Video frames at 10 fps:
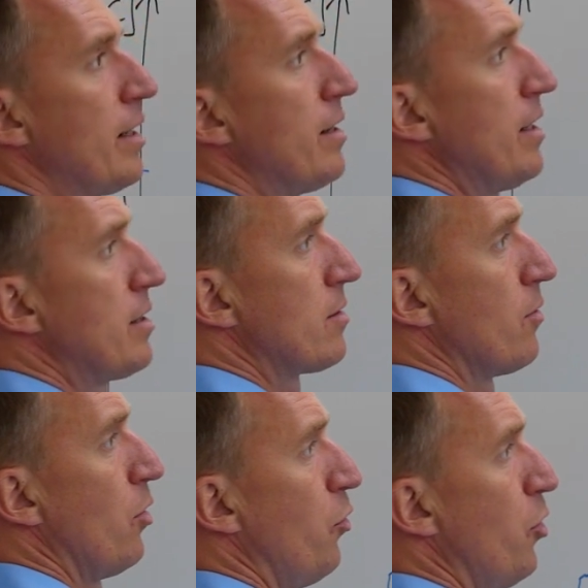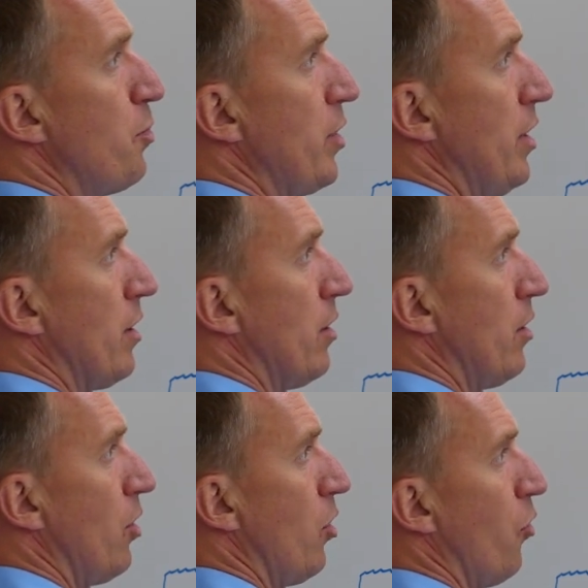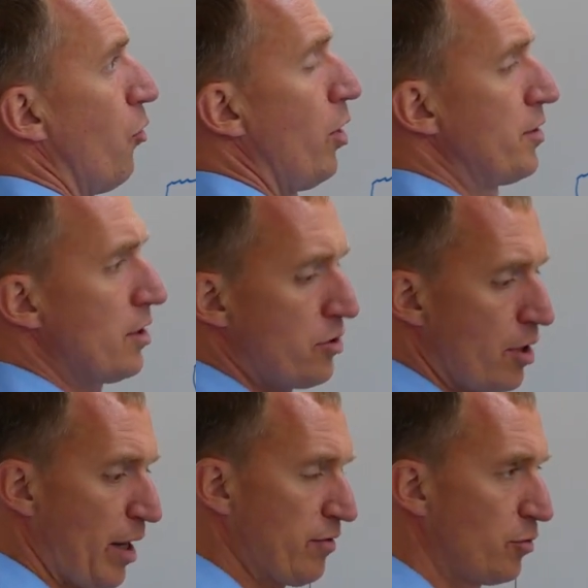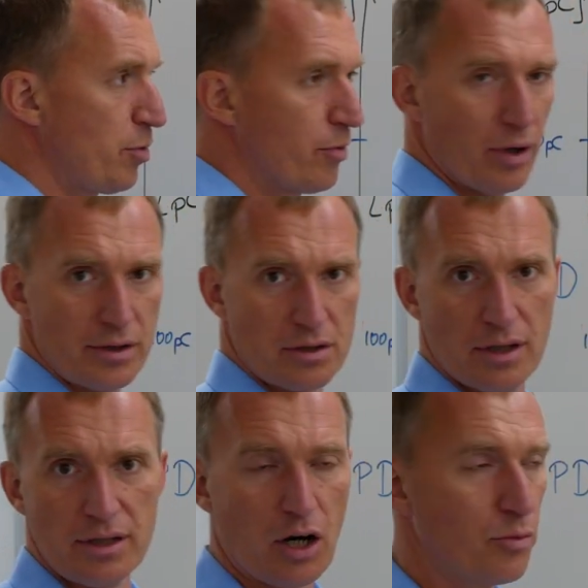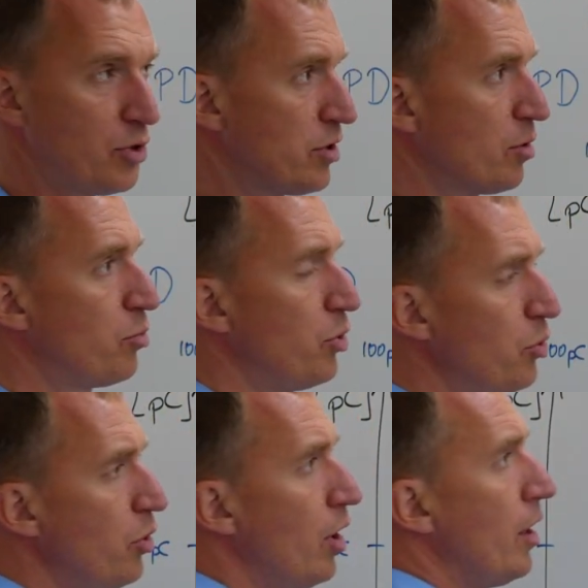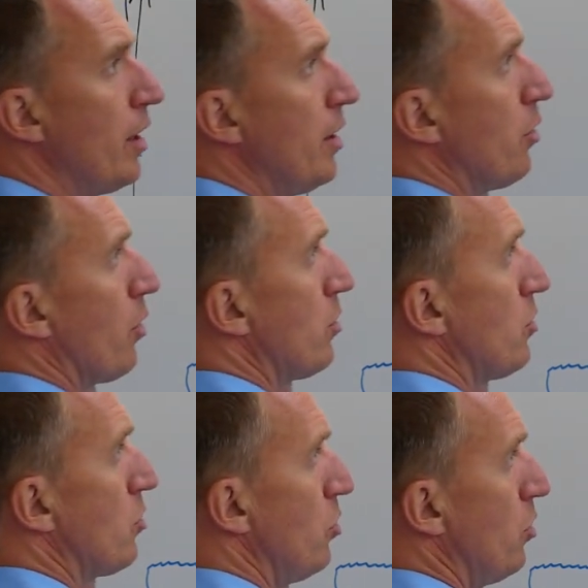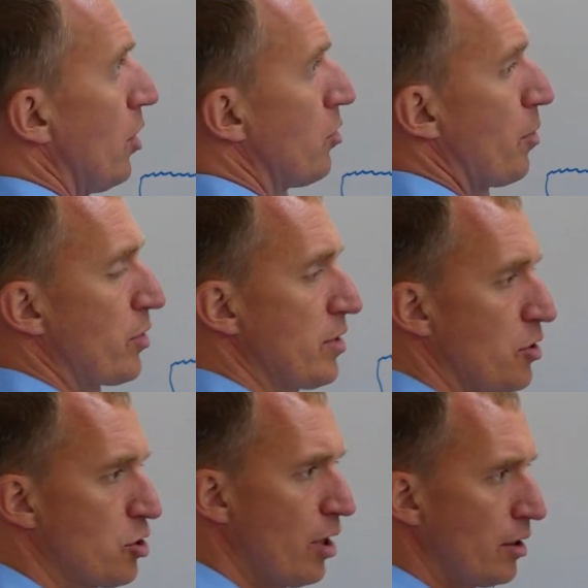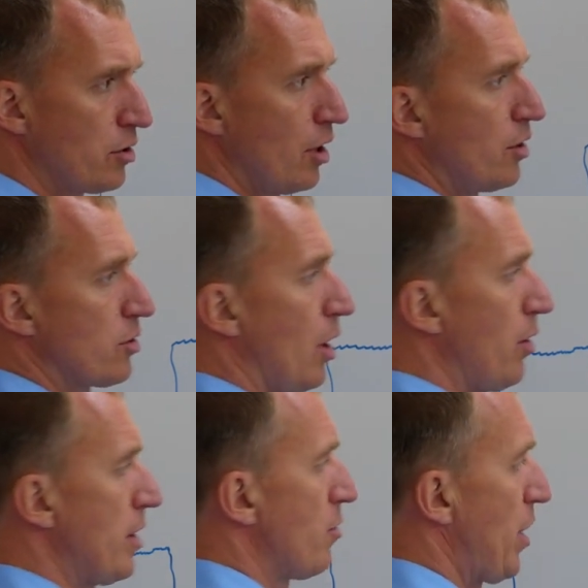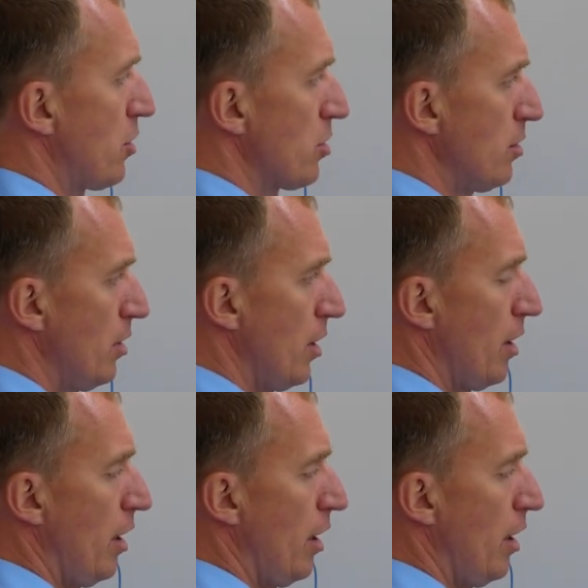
This would be voltage, so the background would be voltage. And now I'm using blue in order to represent charge. So now let's imagine